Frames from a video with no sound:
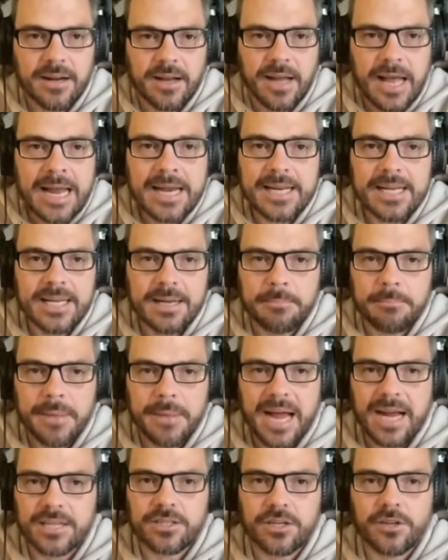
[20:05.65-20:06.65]
any
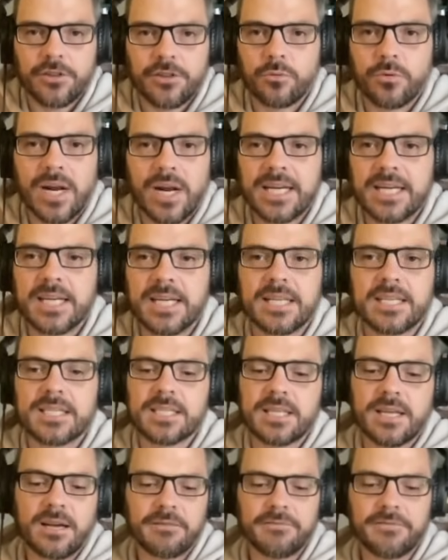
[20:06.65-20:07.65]
impact on the
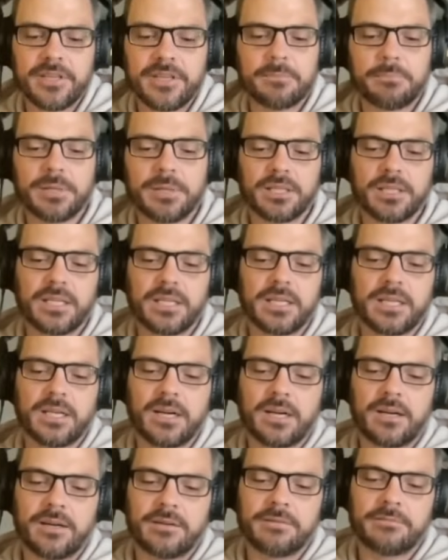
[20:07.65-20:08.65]
readiness of the ability
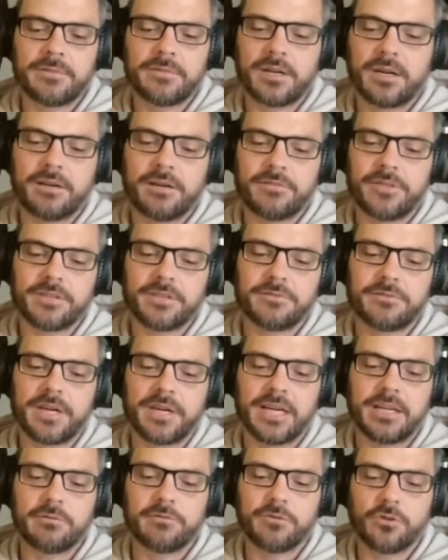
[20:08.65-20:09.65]
of the
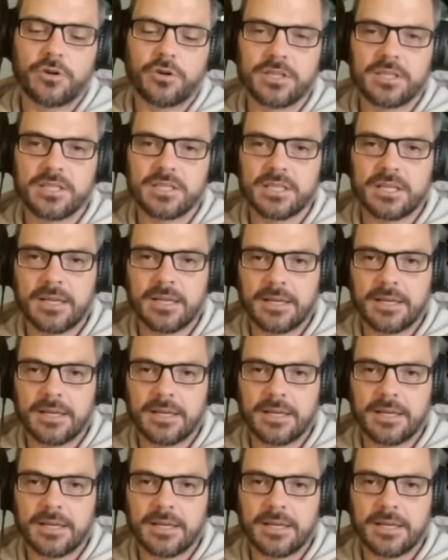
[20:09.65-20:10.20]
fighting force